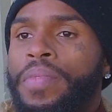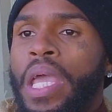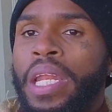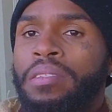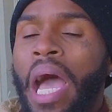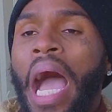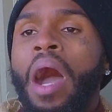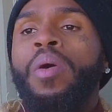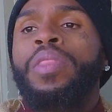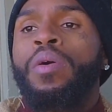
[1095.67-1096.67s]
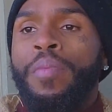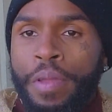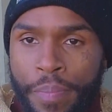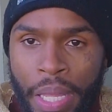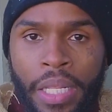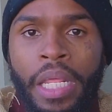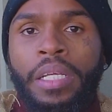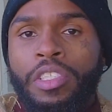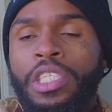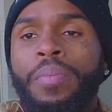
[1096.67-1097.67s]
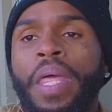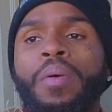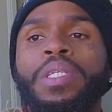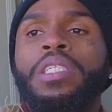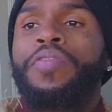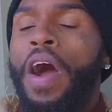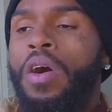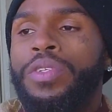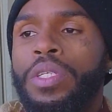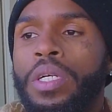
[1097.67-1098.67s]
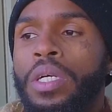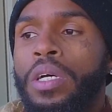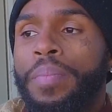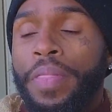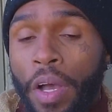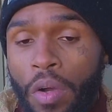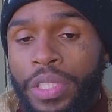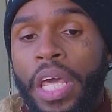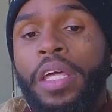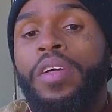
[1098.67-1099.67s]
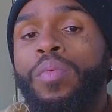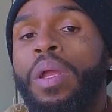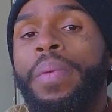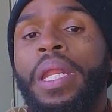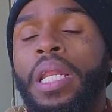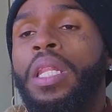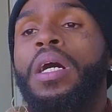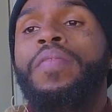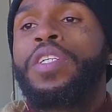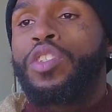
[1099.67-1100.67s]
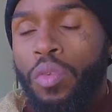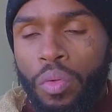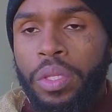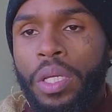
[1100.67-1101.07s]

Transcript: In this hour, there will be many that accept that which is false, but those that are the remnant that love the truth,